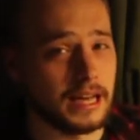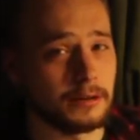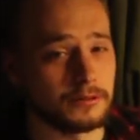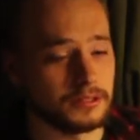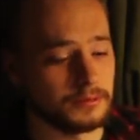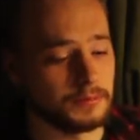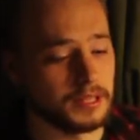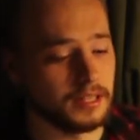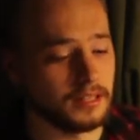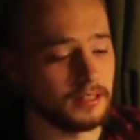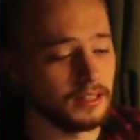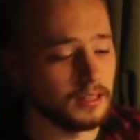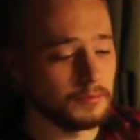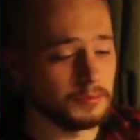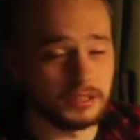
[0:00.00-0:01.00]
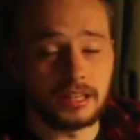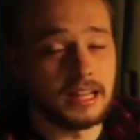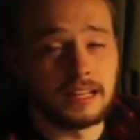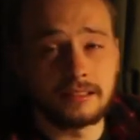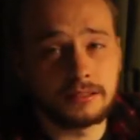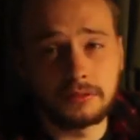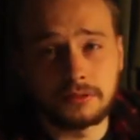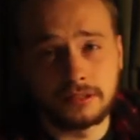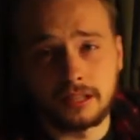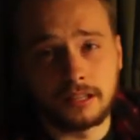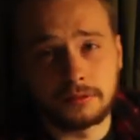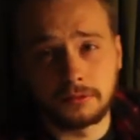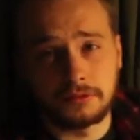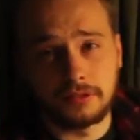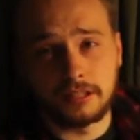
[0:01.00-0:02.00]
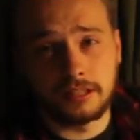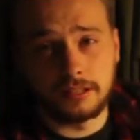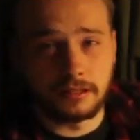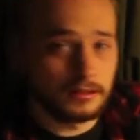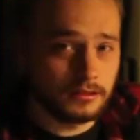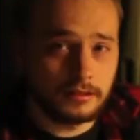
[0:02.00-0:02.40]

out to me, but the classical side was really good.